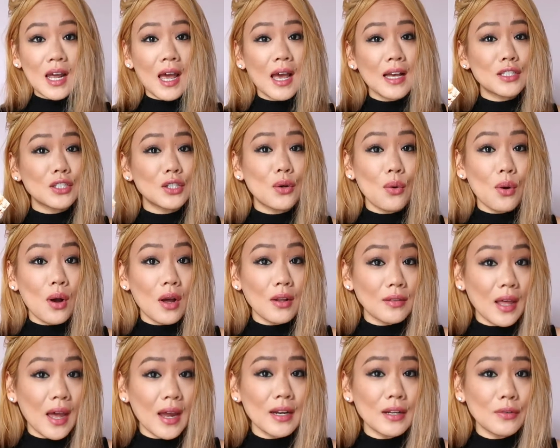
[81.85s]
I had to go
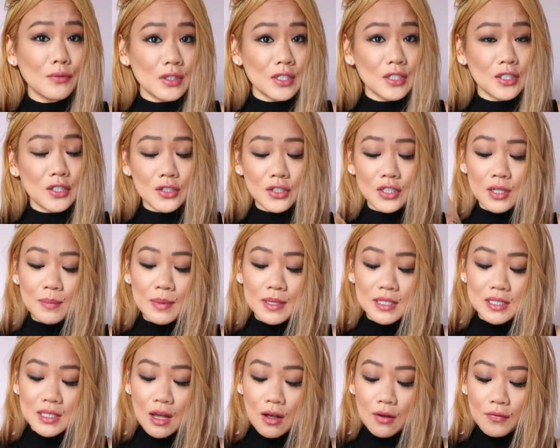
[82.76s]
online and research it
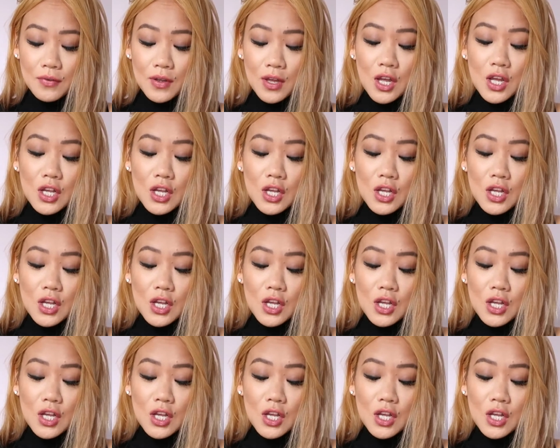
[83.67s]
myself.